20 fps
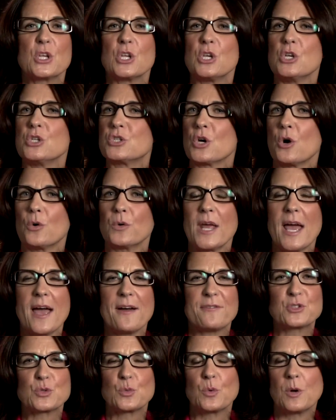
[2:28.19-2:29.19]
You don't
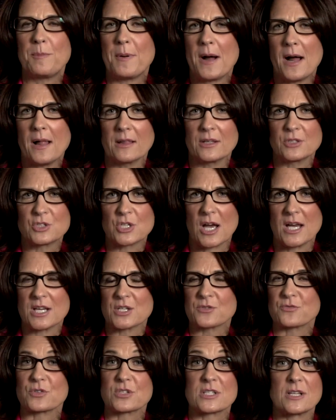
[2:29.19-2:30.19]
have to
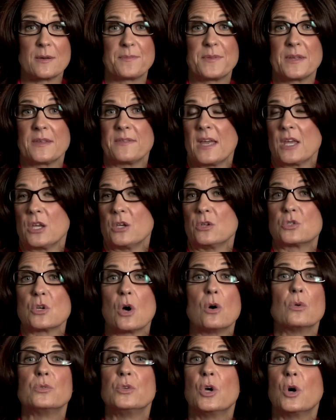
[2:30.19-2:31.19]
apologize for something that you
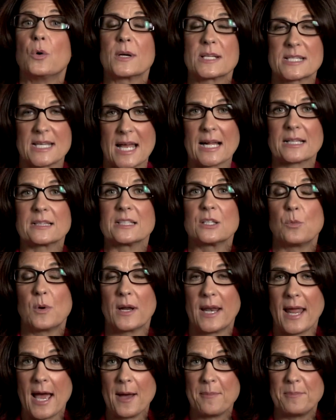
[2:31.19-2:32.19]
don't know exactly
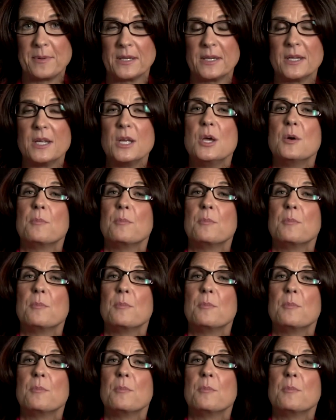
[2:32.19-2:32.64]
what happened,